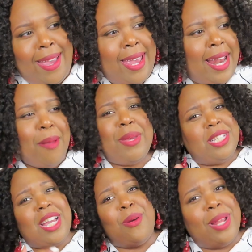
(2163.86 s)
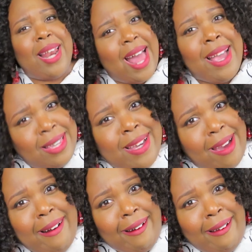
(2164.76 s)
And that means y'all really like you,
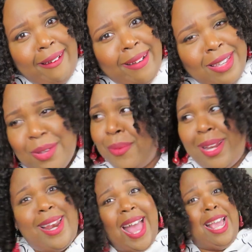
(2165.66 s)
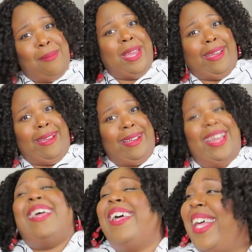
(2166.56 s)
girl. You really like
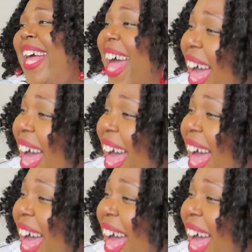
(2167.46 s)
me.